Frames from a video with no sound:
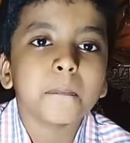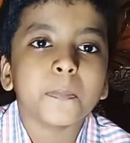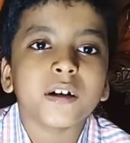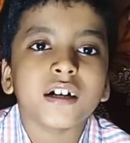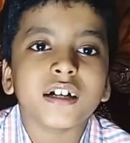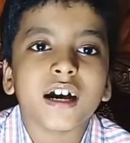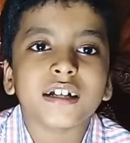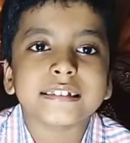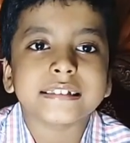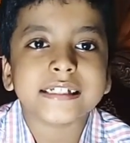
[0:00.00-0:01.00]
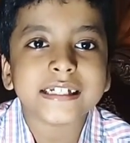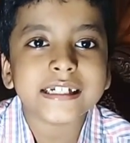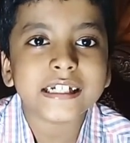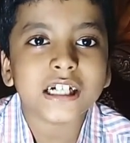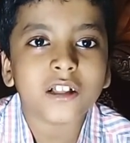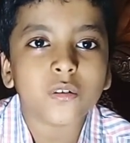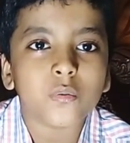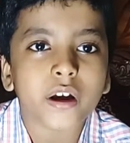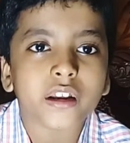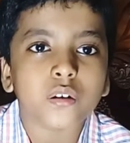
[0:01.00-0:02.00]
But until
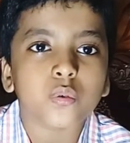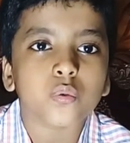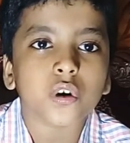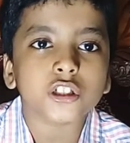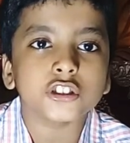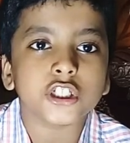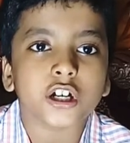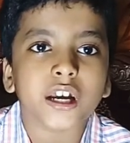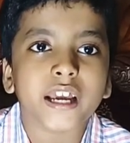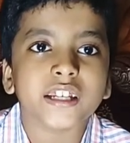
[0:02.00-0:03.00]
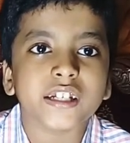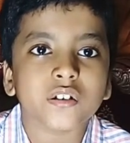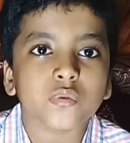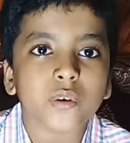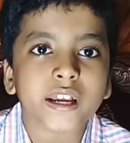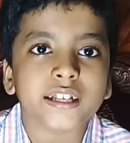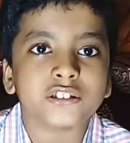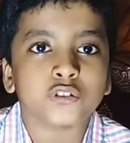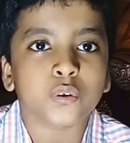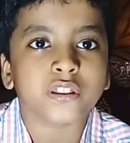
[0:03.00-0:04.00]
when Russia and
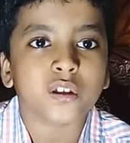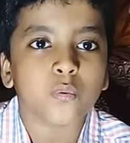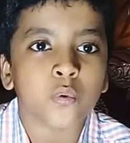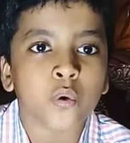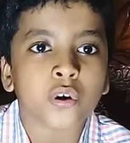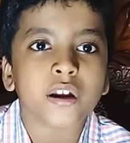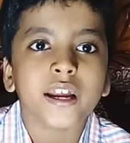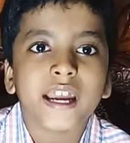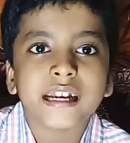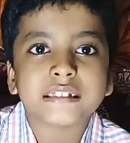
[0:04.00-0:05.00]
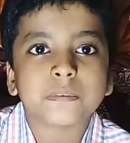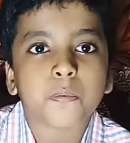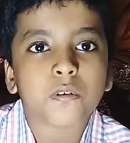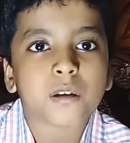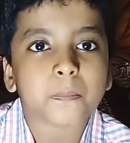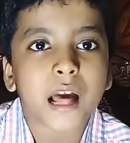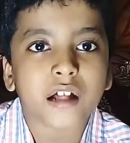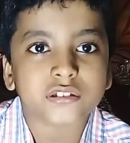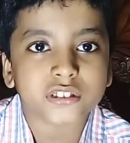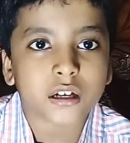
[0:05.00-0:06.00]
Iran joined the war and supported
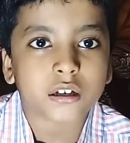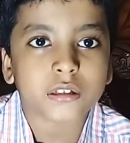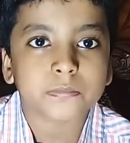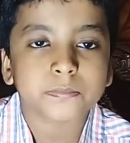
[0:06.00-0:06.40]
Palestine.